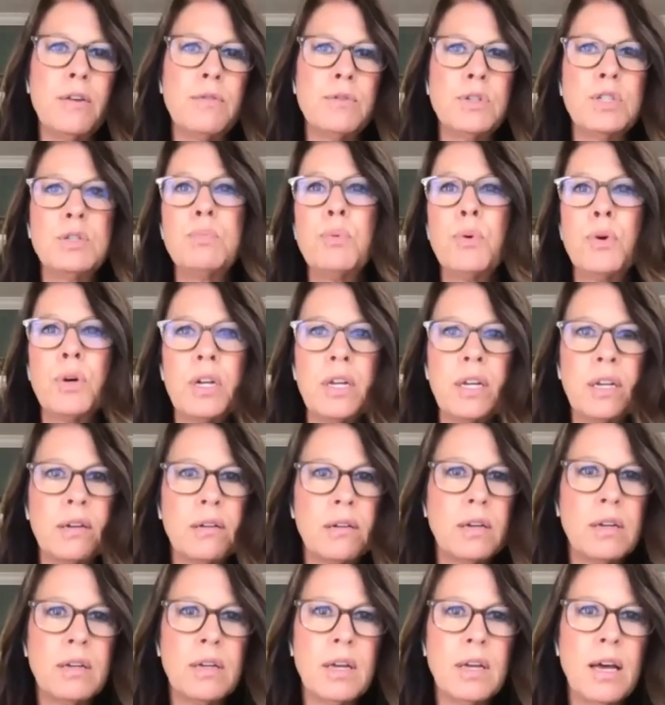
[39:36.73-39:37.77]

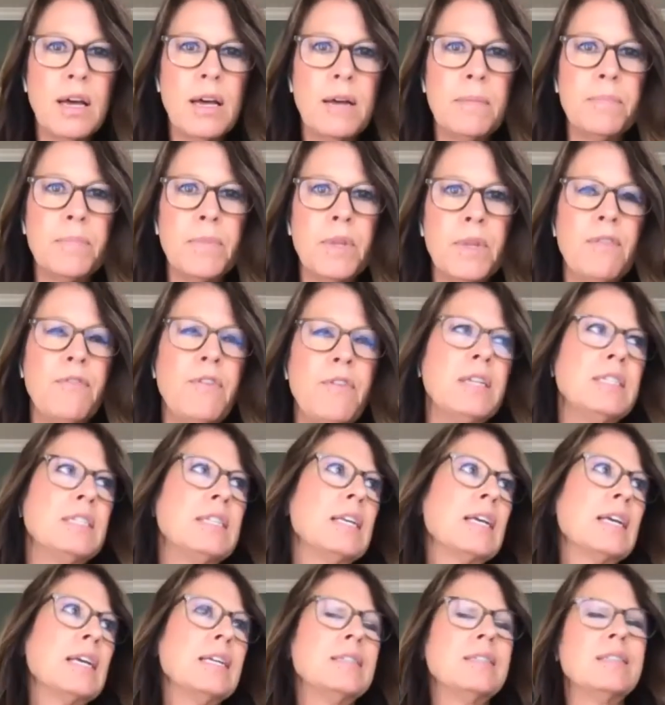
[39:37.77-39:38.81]
sporting event
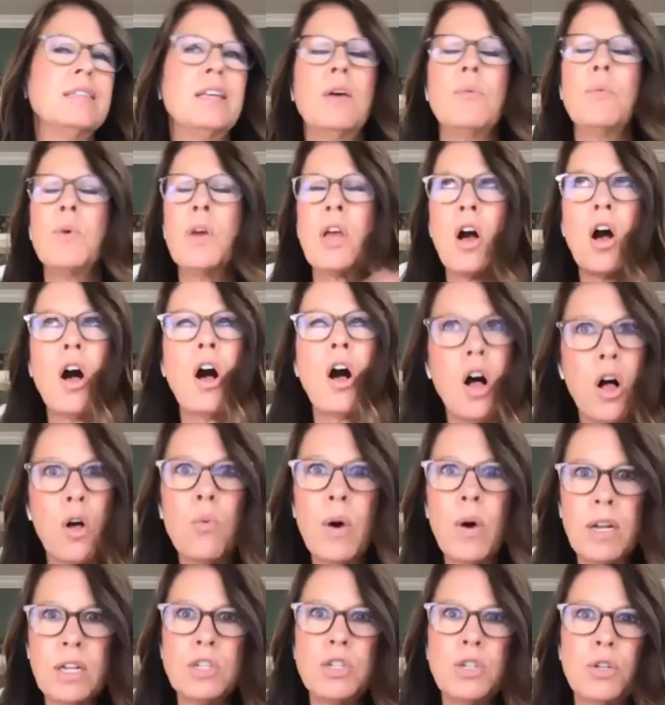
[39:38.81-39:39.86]
tickets. We all
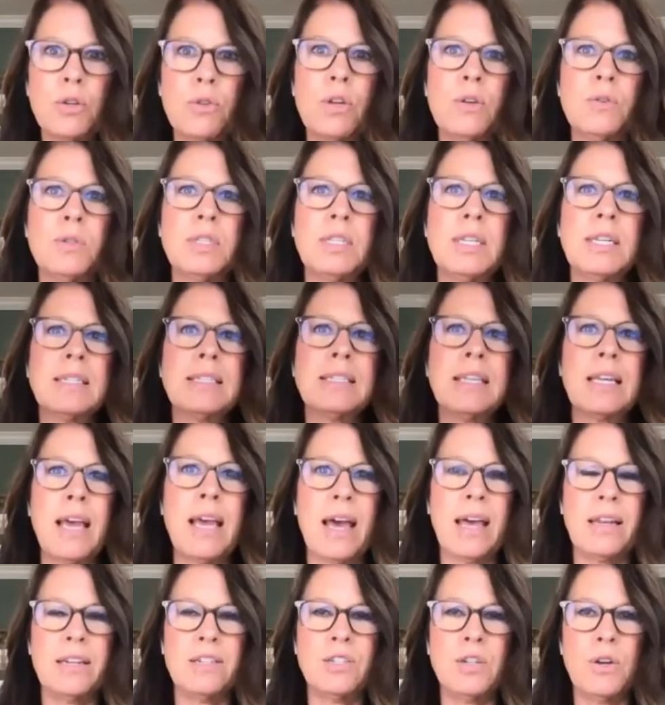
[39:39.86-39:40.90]
want to do those things
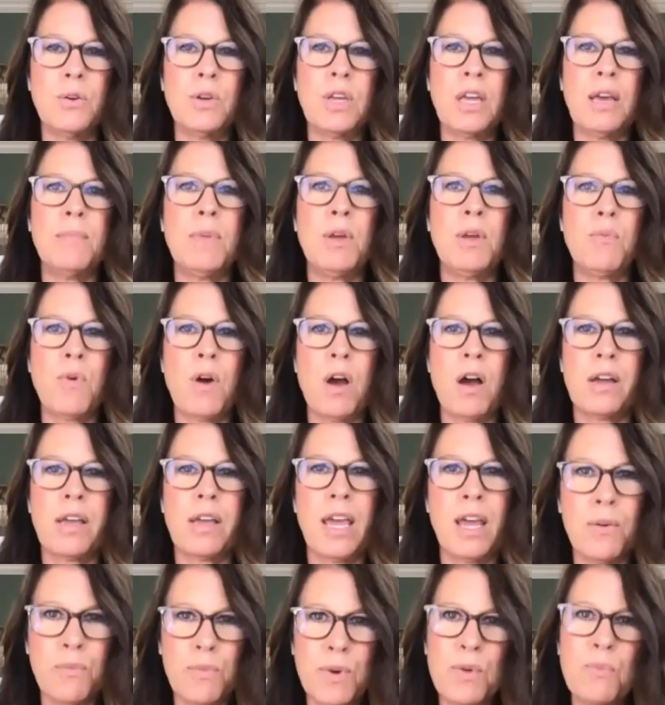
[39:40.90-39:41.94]
again. Don't get me wrong,
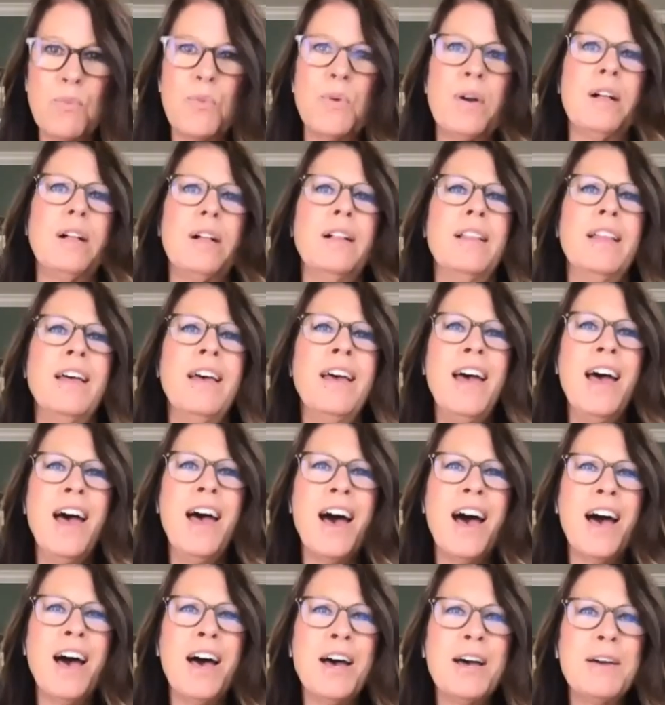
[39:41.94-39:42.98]
and we will.
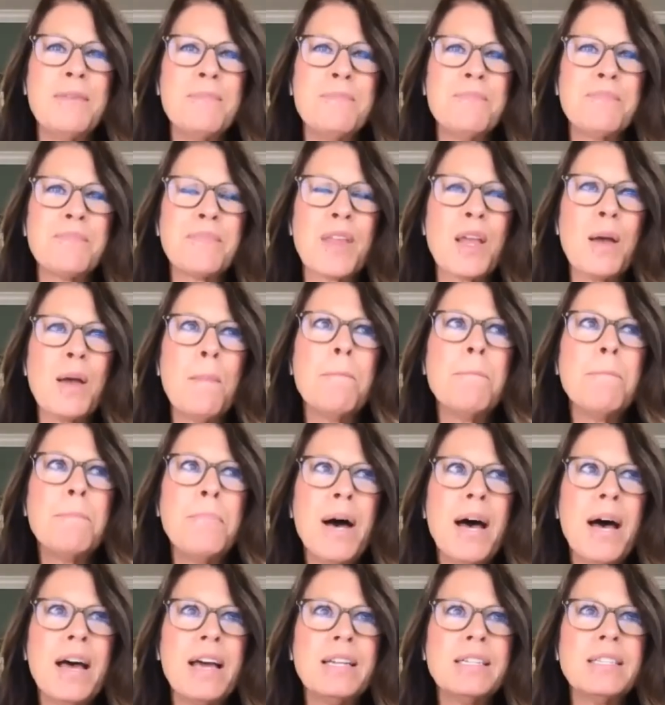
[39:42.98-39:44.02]

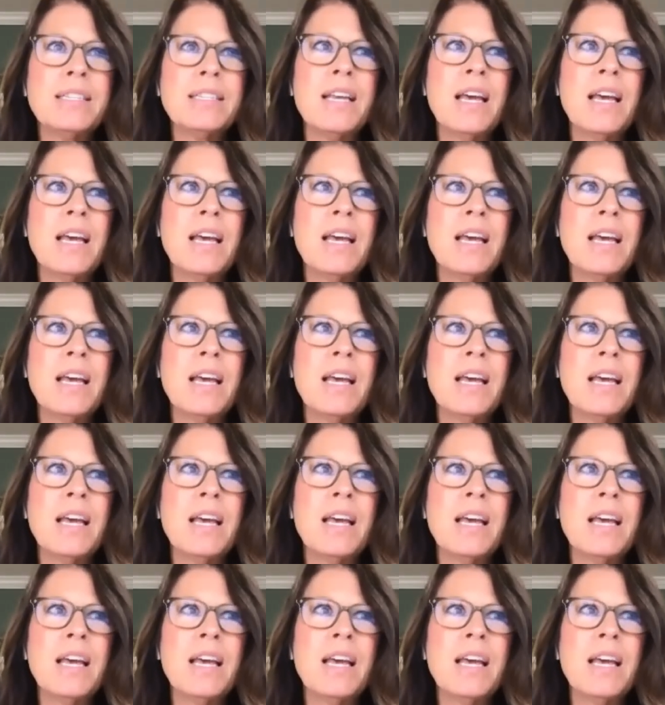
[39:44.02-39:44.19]
But